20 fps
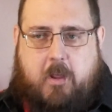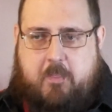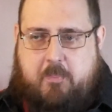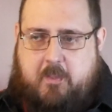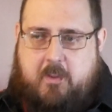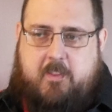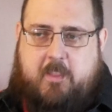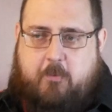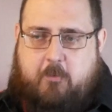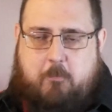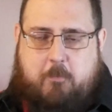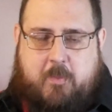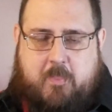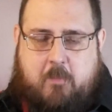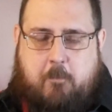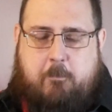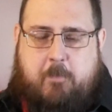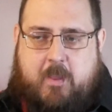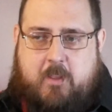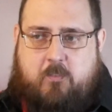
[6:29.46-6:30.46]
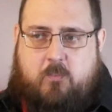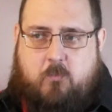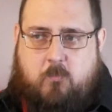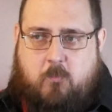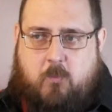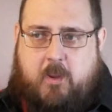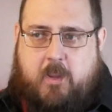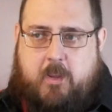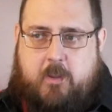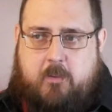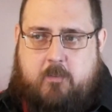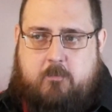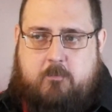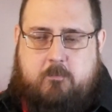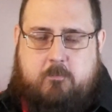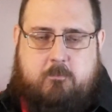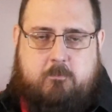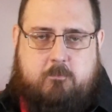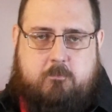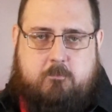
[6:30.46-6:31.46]
I think that would be the best way
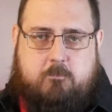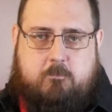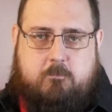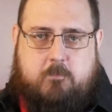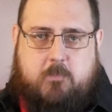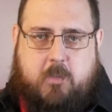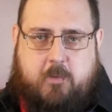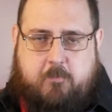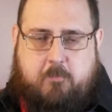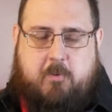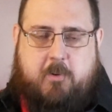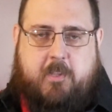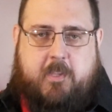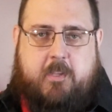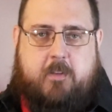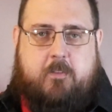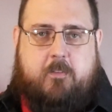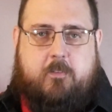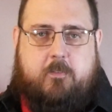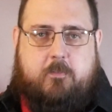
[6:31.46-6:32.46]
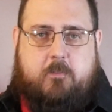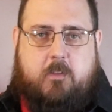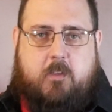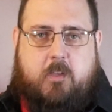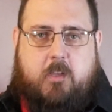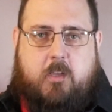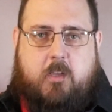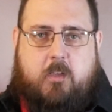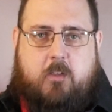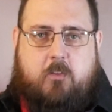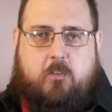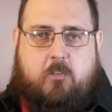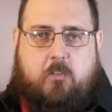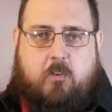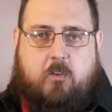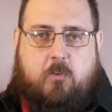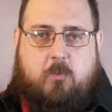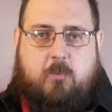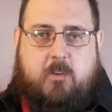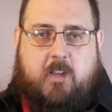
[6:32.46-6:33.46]
of putting it.
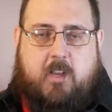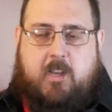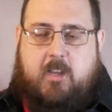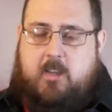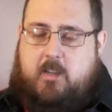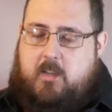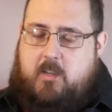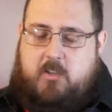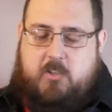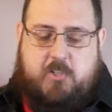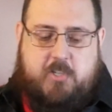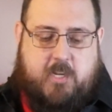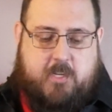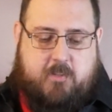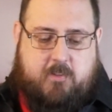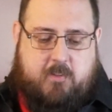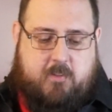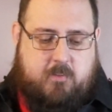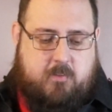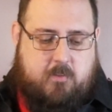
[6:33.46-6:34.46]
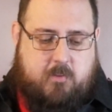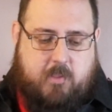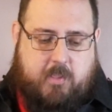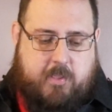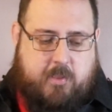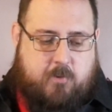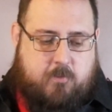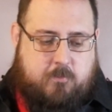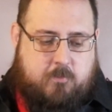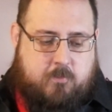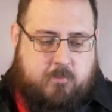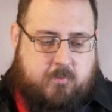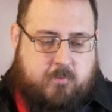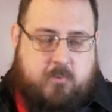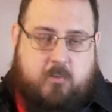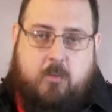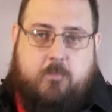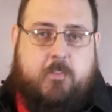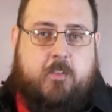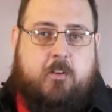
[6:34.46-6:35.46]
So check out the
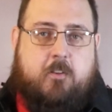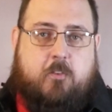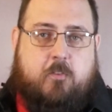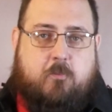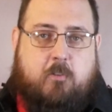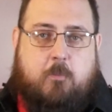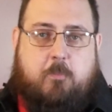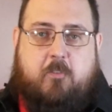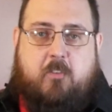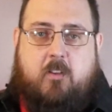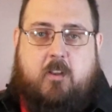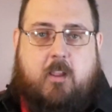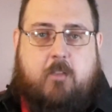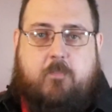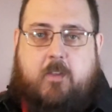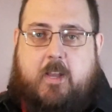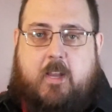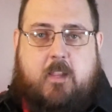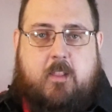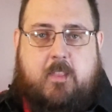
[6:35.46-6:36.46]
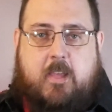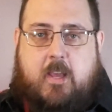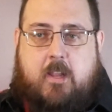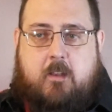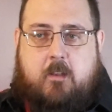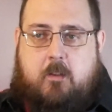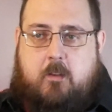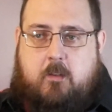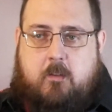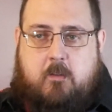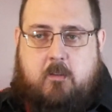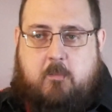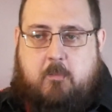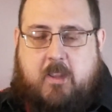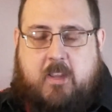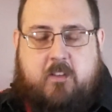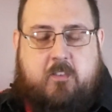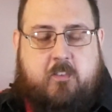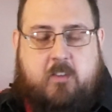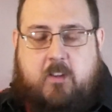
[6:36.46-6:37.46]
stuff in the description. If any of that
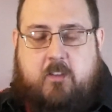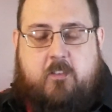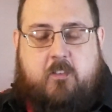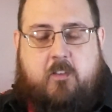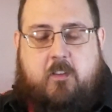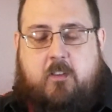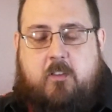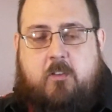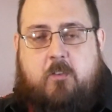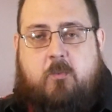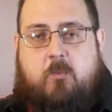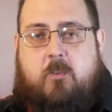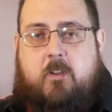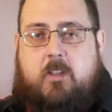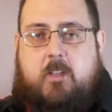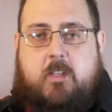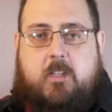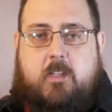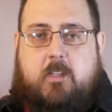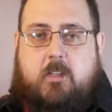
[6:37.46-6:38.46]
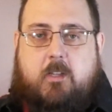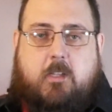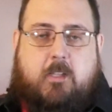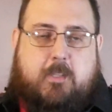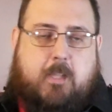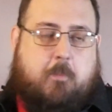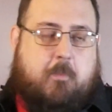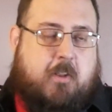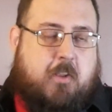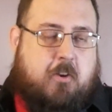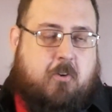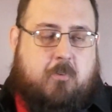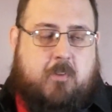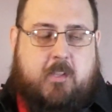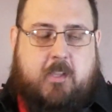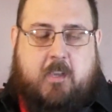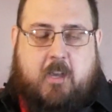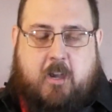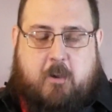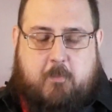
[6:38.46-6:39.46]
makes sense to you, let me know
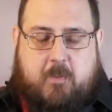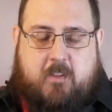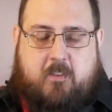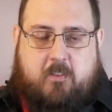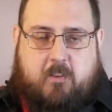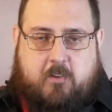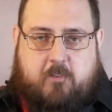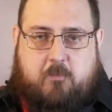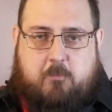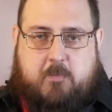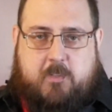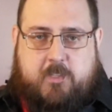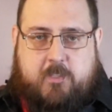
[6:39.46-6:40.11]
in the comment section